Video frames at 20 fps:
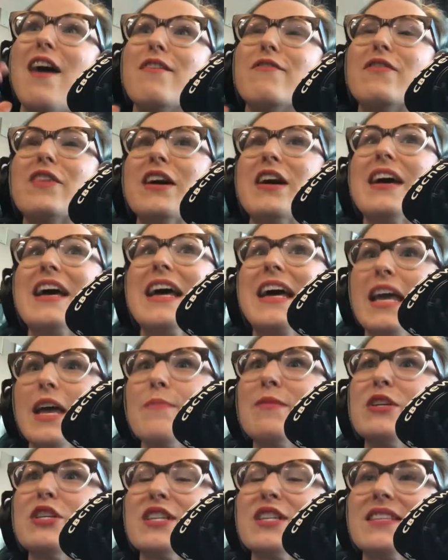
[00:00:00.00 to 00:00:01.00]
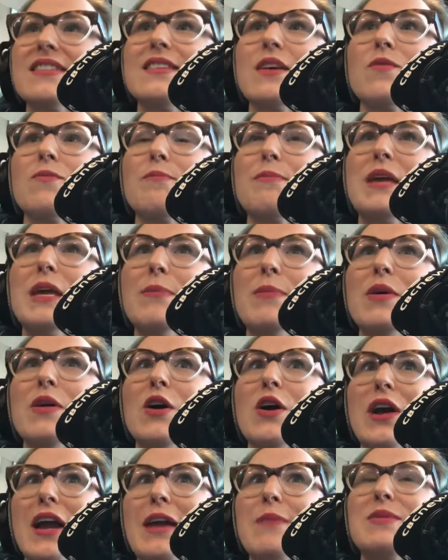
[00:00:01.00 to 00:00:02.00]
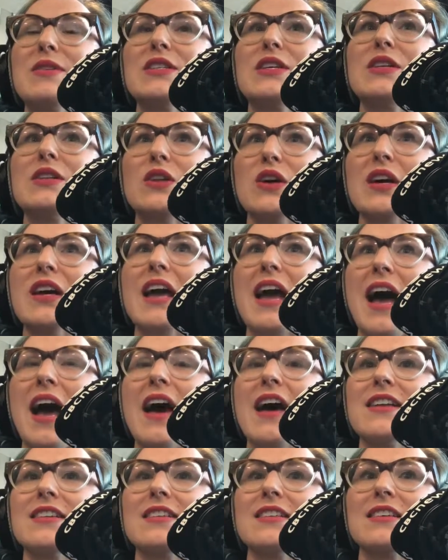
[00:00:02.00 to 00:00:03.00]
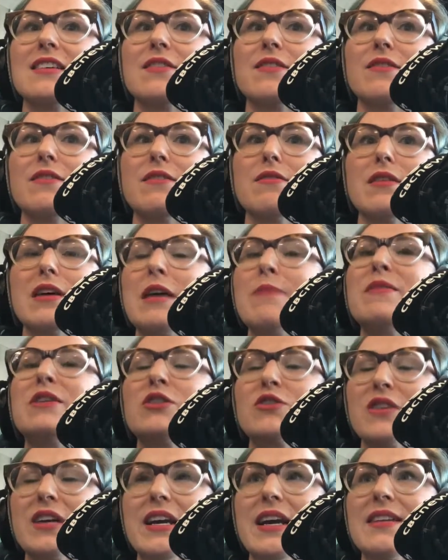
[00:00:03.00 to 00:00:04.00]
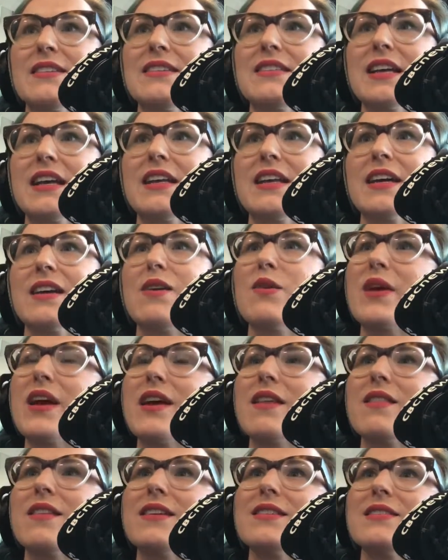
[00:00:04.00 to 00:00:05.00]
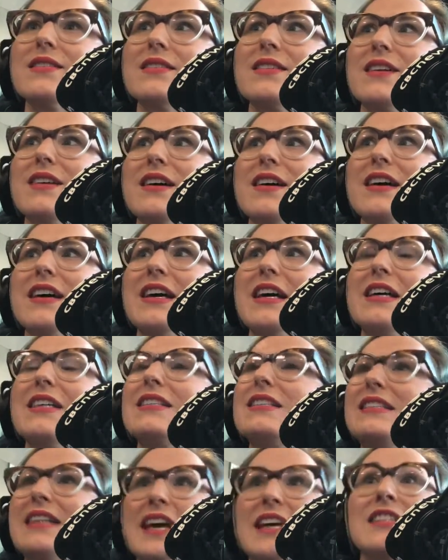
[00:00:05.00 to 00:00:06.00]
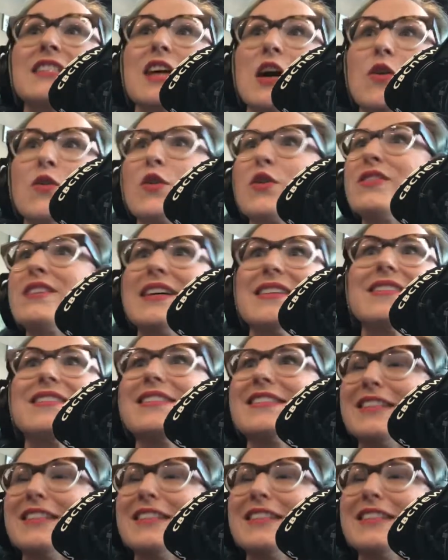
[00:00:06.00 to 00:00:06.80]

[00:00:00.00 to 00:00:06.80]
of images that people are able to look at imagery and say like, okay, this stands out or doesn't